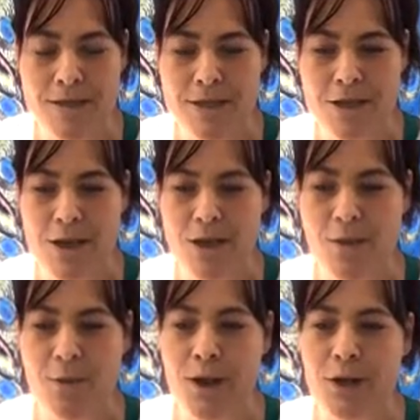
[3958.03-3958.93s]
to know?
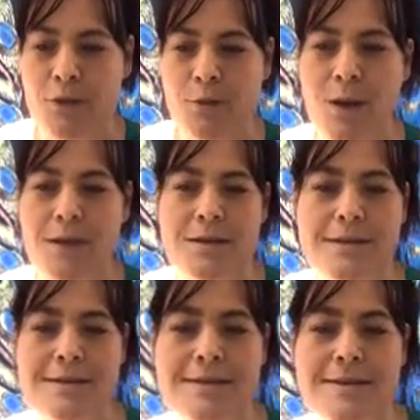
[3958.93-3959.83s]
What you want to
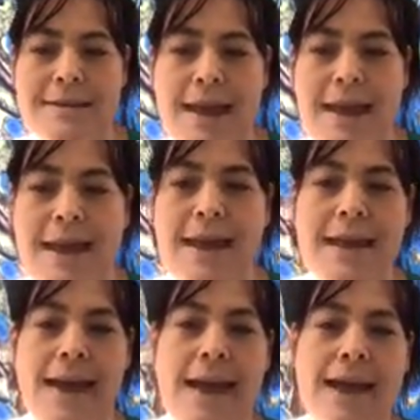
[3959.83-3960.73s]
say?
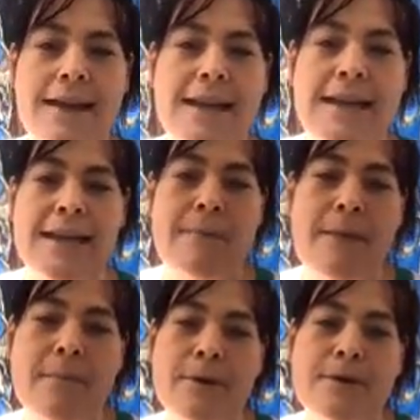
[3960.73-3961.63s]
And any
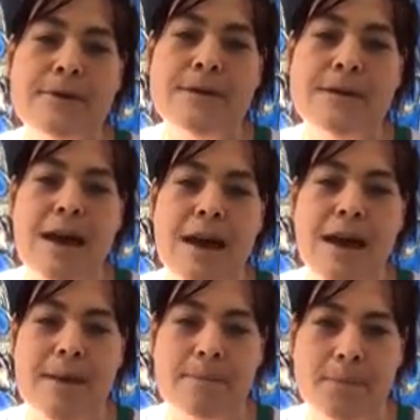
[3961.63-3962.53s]
members
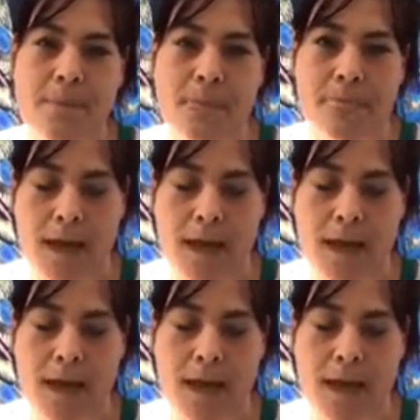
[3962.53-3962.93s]
that are